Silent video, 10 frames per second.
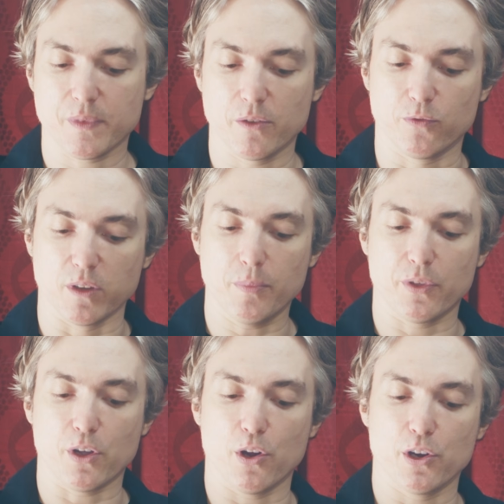flip
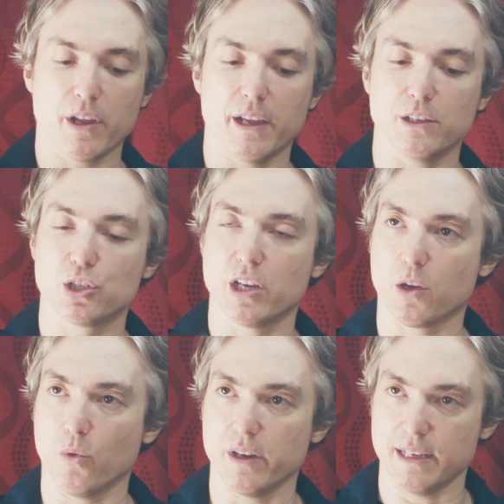the card and
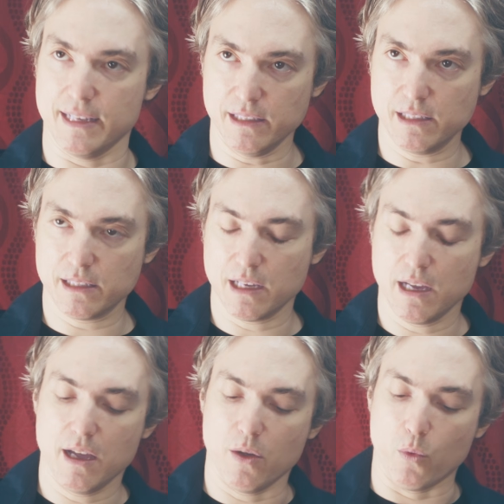check what it is
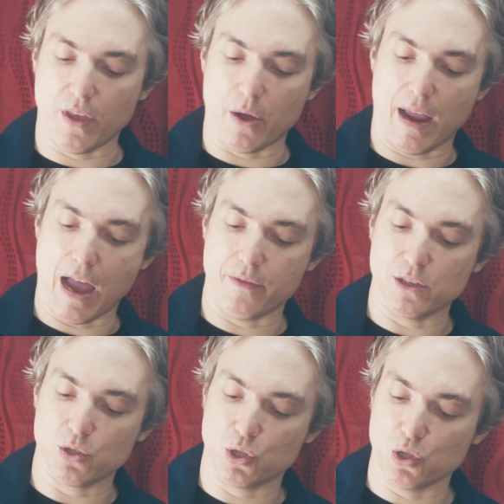without
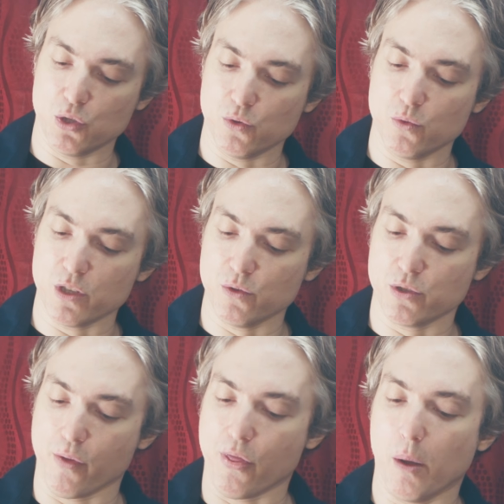having to use
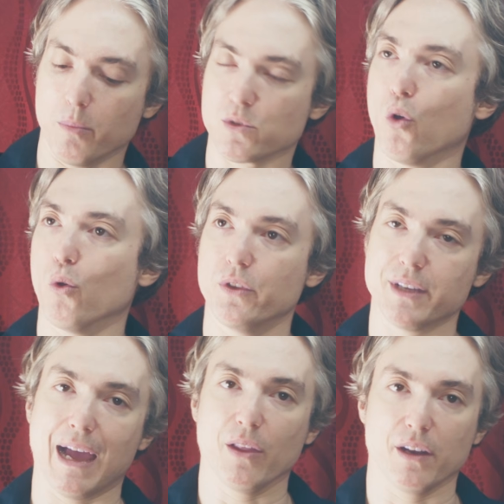your thumb to hold the
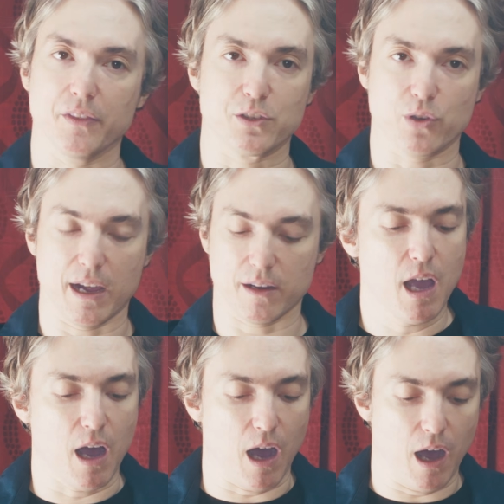talent on the track.
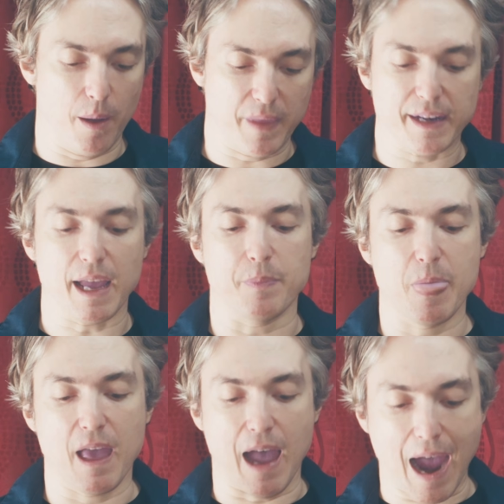And again,
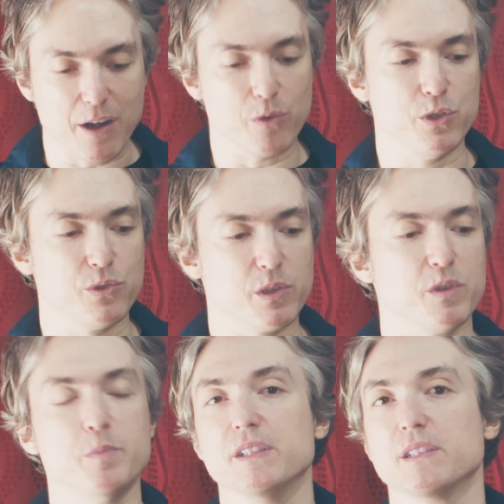I don't use it,
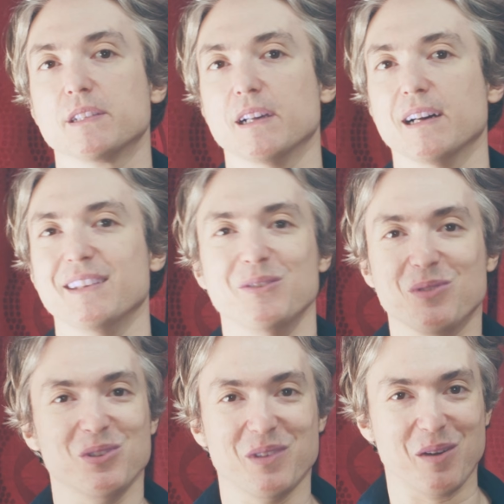which means you
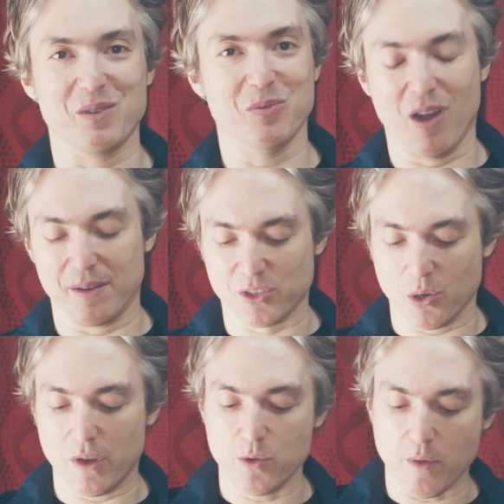can do it however you want.
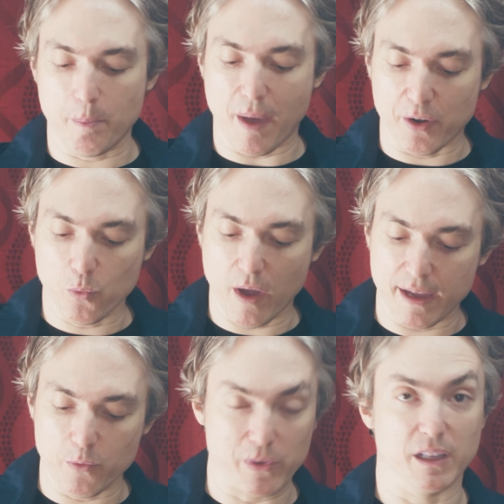So if you have a better
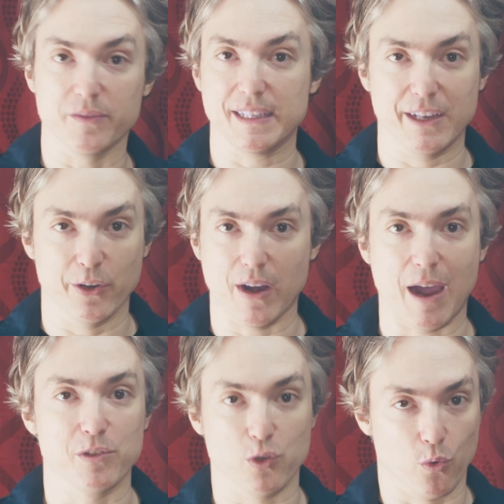way, we'd love to hear
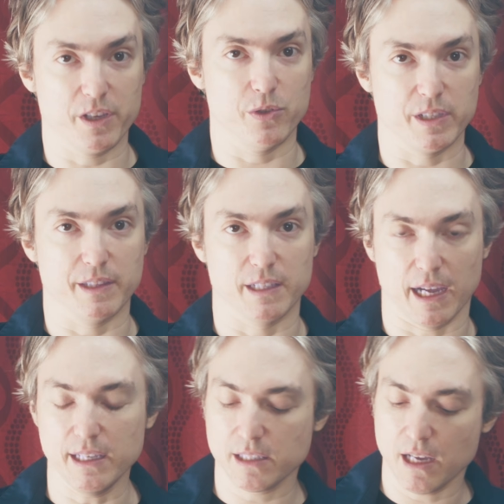how you're using the
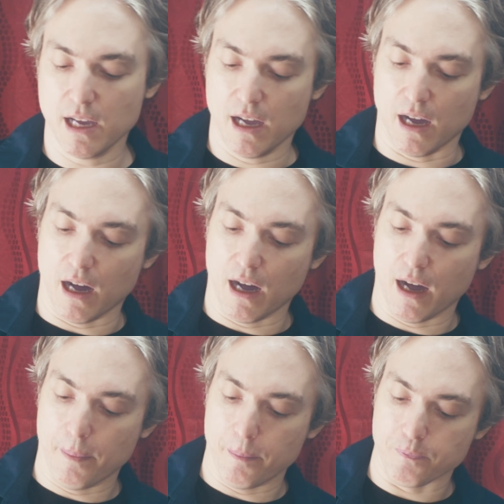dice.
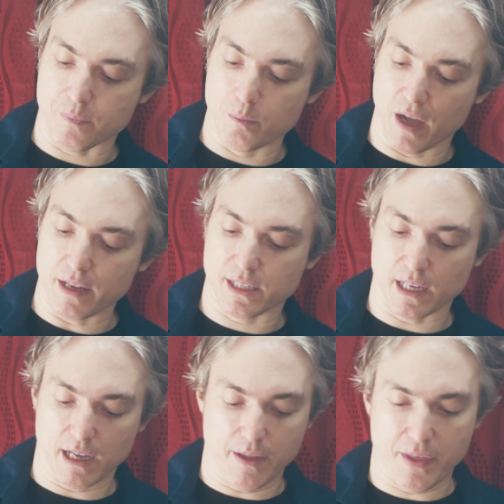But
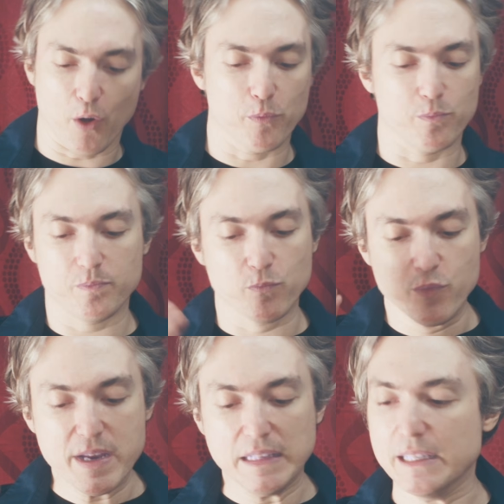they are
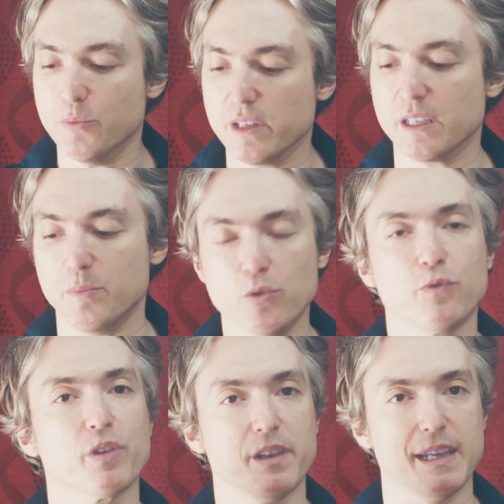really, really
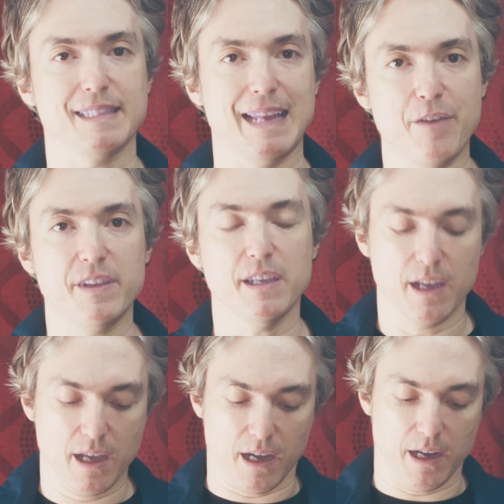beautiful and nice and heavy.
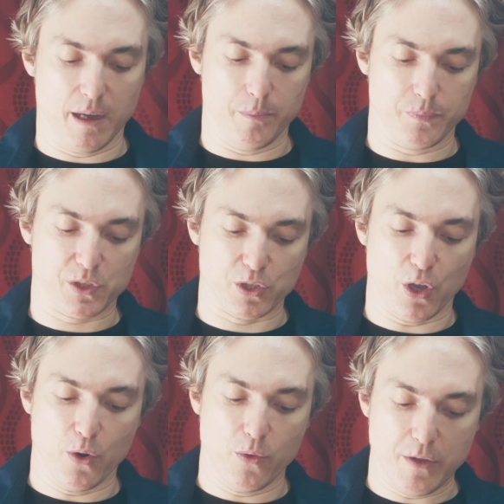
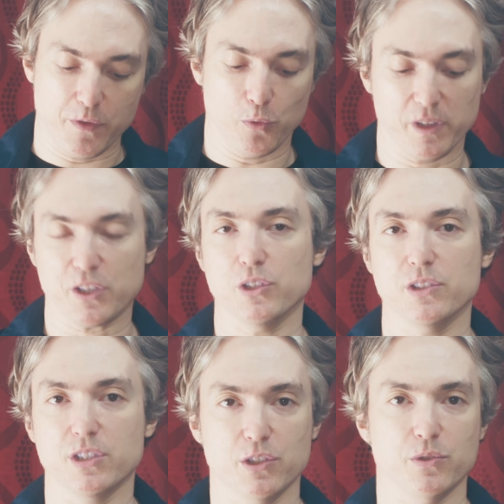So they feel really good
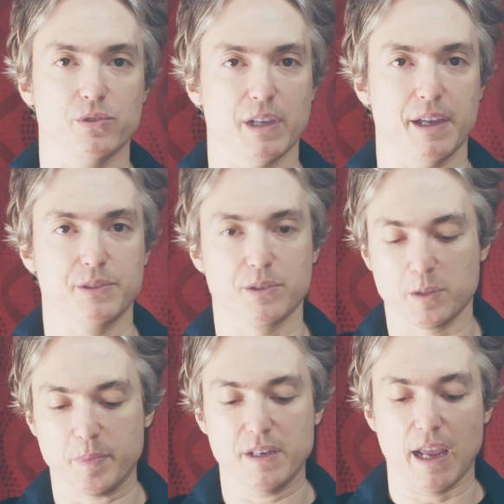to use as
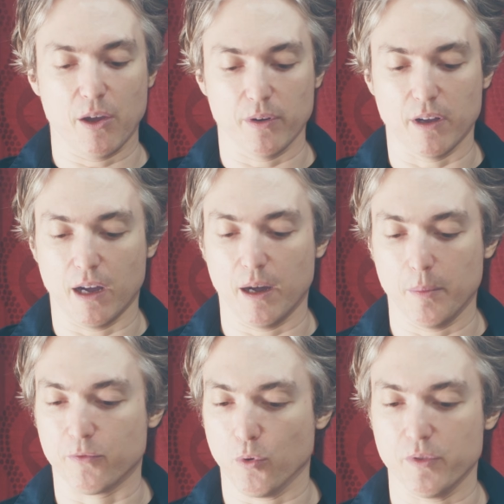spin down
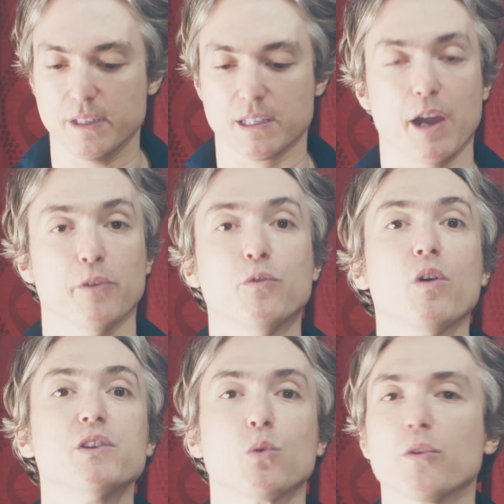for the entire
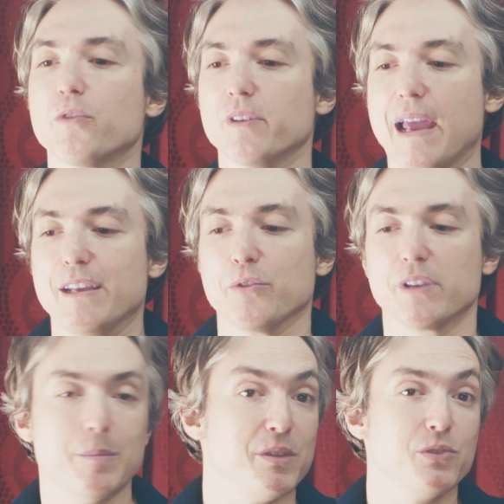forge or for any other
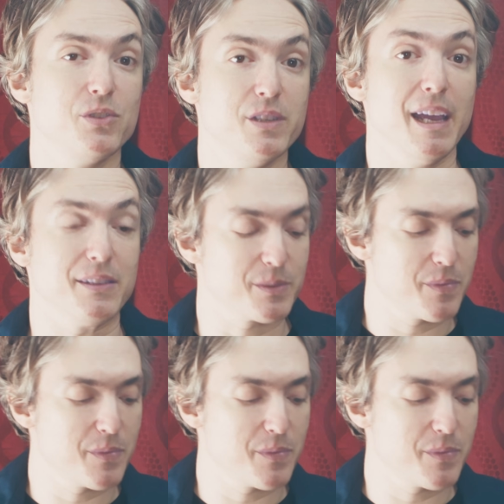game that uses D8s.